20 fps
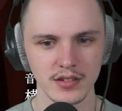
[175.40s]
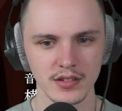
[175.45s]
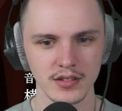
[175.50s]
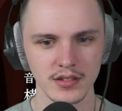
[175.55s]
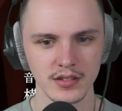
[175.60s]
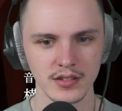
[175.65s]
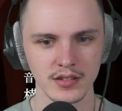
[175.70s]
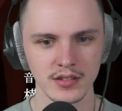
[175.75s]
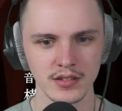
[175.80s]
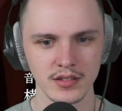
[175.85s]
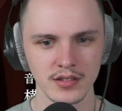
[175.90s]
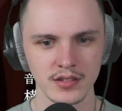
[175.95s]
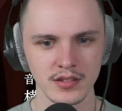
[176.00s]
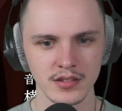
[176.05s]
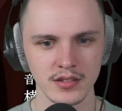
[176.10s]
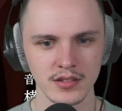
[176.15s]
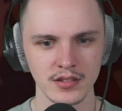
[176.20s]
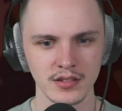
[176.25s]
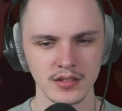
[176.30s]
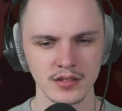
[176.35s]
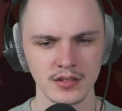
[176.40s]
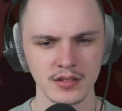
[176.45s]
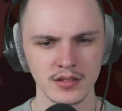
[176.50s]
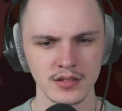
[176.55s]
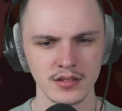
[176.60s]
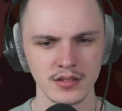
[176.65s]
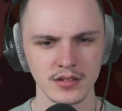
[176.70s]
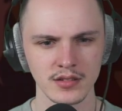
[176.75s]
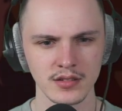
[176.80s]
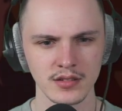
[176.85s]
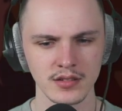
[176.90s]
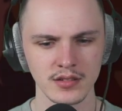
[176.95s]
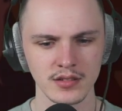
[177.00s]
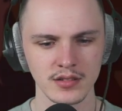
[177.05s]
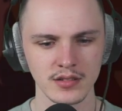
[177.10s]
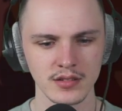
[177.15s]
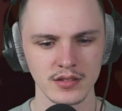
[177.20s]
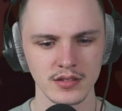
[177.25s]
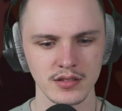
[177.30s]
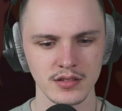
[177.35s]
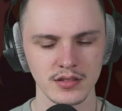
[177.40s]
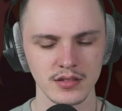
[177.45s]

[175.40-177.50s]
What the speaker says: Nobody speaks.